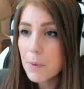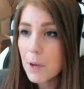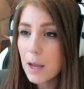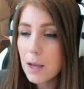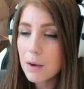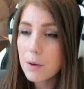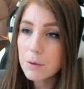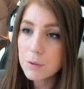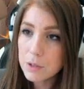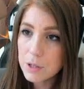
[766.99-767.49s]

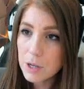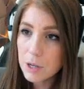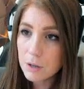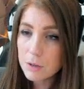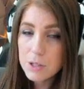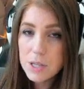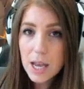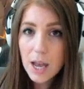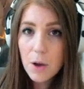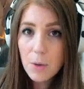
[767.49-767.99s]
uh, you
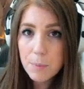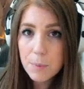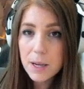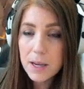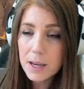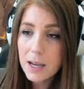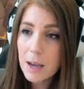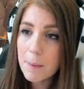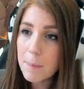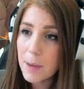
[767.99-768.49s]
know, to help
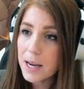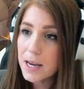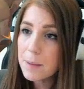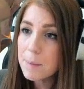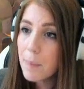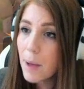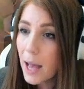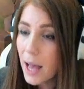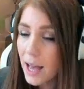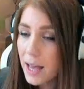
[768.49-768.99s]
pick up
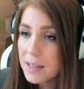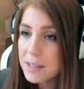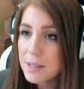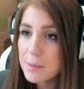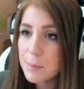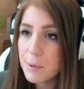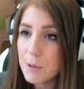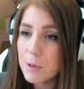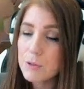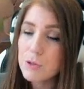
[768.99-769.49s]
any
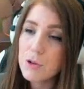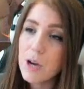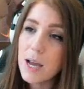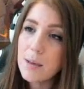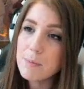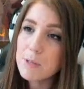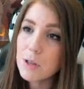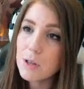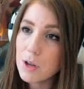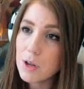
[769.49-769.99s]
possible
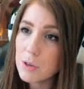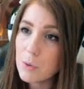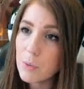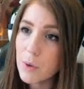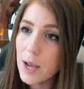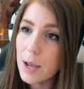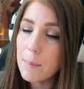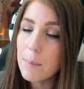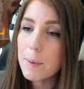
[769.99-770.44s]
traps along the way,